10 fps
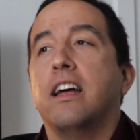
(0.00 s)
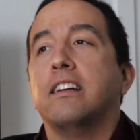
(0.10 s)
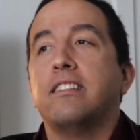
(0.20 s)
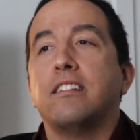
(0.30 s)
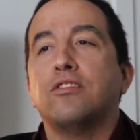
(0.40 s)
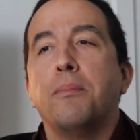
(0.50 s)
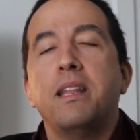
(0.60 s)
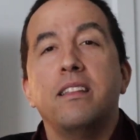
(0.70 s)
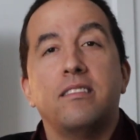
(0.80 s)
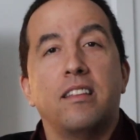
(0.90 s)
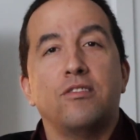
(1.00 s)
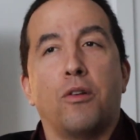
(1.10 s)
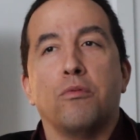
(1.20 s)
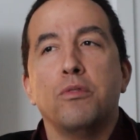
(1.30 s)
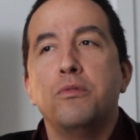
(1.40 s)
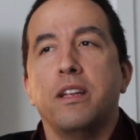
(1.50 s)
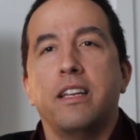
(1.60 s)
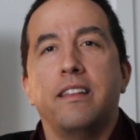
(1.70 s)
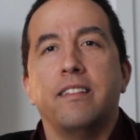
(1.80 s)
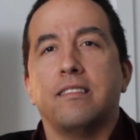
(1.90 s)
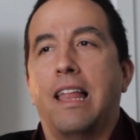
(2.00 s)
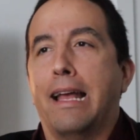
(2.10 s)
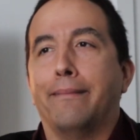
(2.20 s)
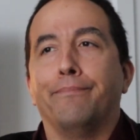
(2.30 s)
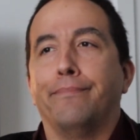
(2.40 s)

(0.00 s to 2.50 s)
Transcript: It's like so many of these things are rooted in this, like,